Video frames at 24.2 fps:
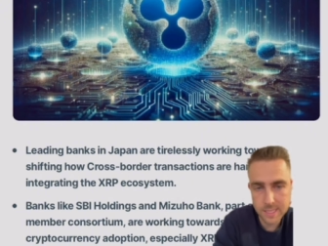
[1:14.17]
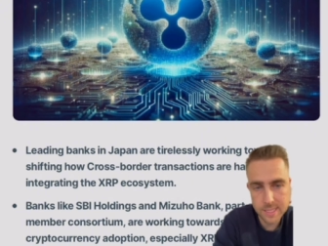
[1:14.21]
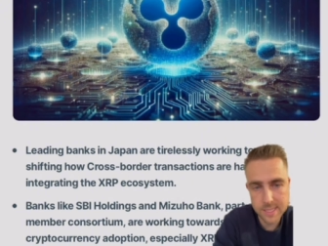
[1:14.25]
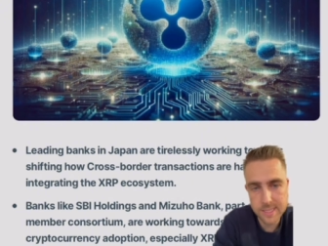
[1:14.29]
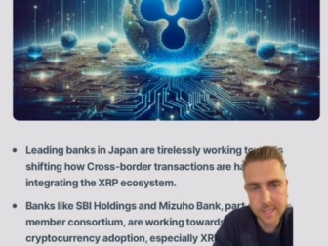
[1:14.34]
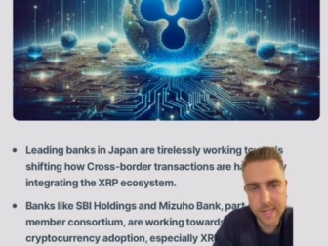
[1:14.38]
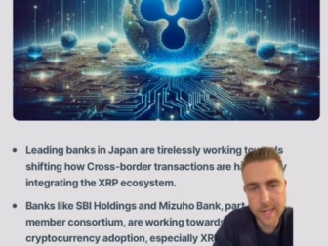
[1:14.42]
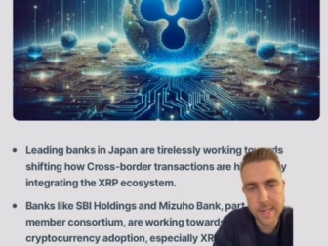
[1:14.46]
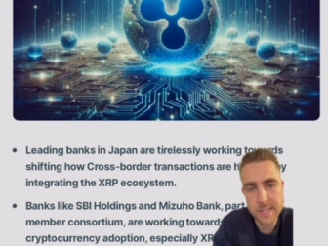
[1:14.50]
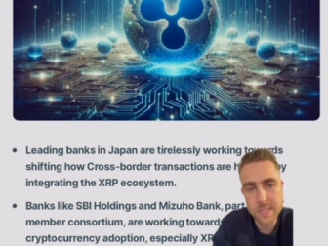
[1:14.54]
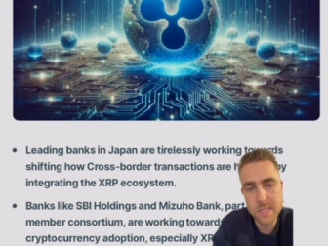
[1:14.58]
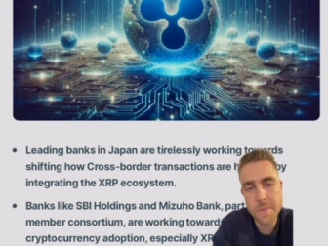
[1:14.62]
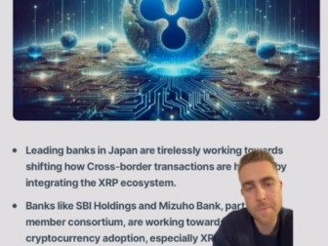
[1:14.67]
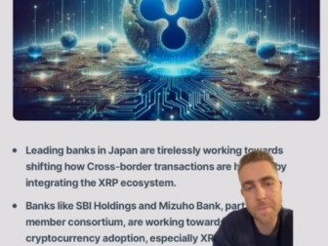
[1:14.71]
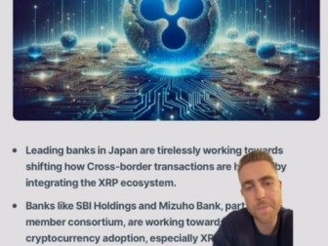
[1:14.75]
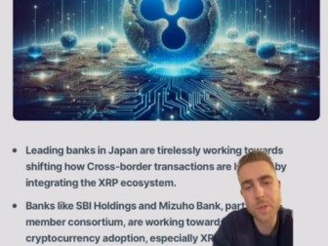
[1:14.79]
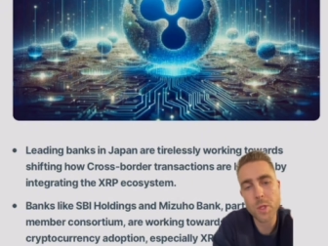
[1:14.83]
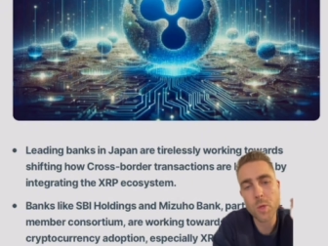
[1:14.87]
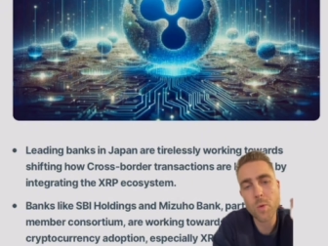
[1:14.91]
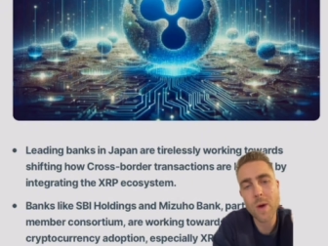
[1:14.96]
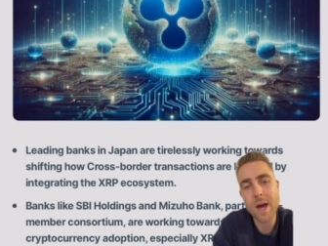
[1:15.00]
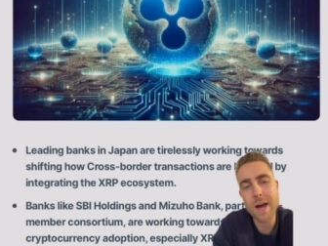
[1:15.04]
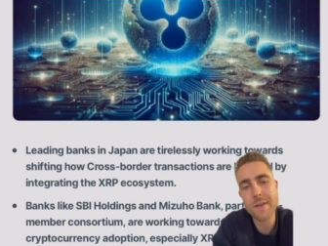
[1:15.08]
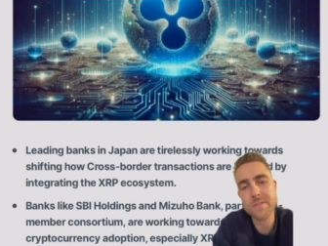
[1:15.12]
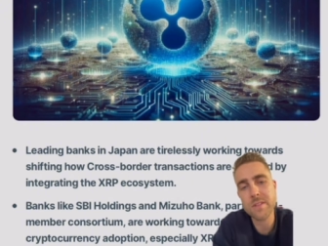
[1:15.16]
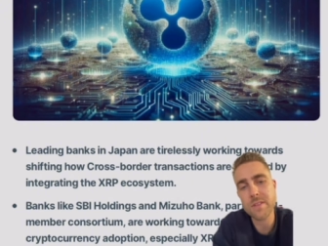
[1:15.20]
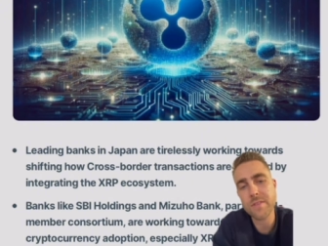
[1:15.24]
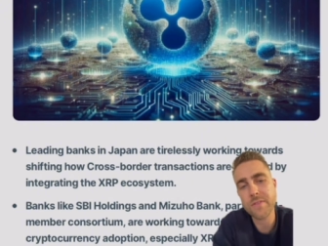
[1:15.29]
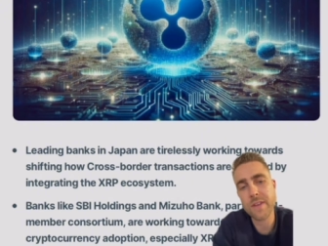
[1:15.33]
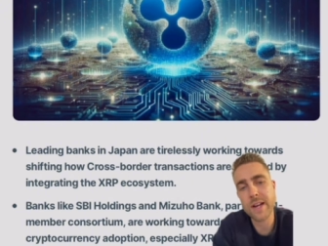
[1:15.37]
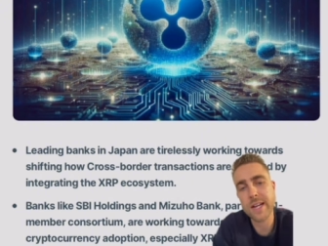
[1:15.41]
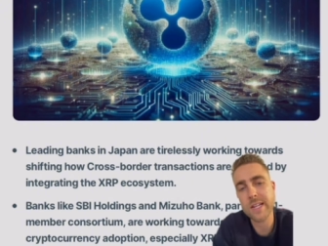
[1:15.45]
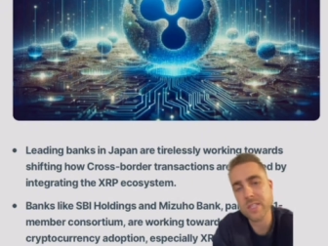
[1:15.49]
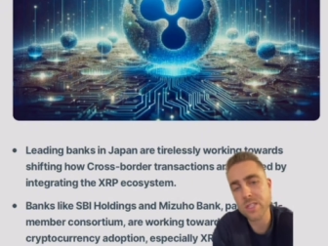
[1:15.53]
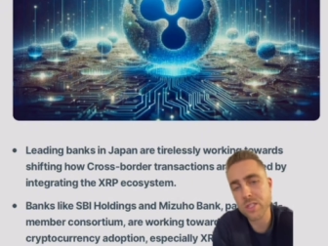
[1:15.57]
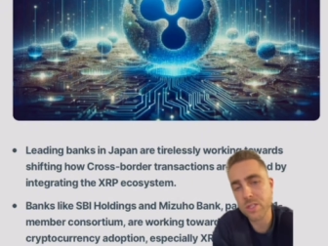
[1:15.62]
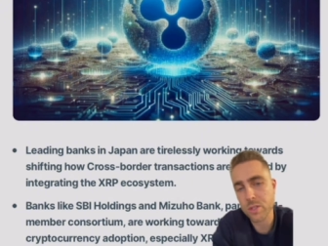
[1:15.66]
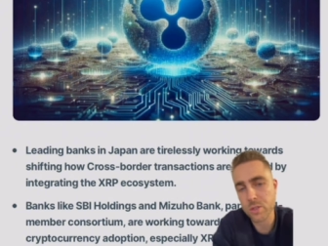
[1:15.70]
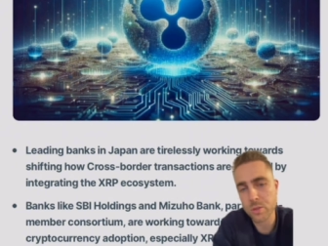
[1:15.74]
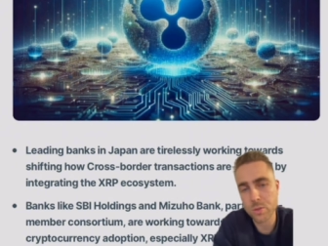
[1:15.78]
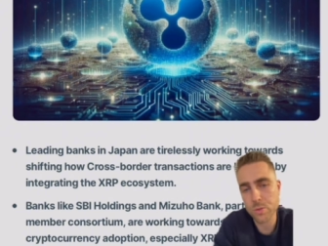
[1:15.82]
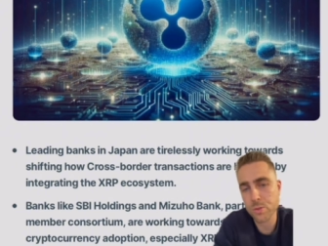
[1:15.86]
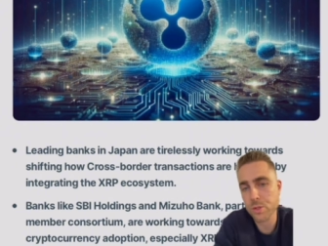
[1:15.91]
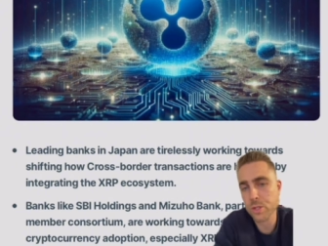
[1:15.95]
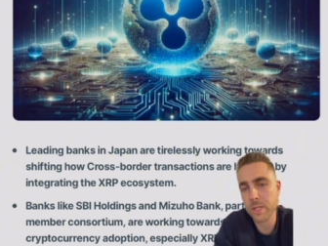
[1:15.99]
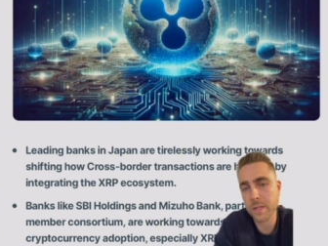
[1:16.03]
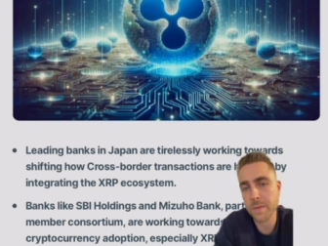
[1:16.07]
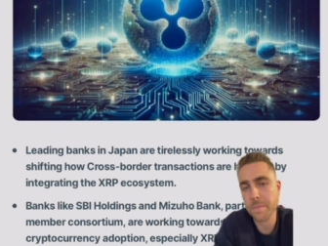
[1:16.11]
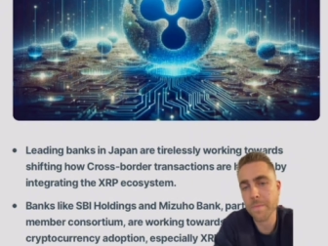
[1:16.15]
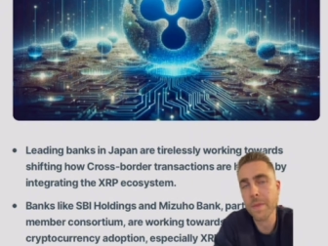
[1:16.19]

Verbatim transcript: guys, you have to find a solution.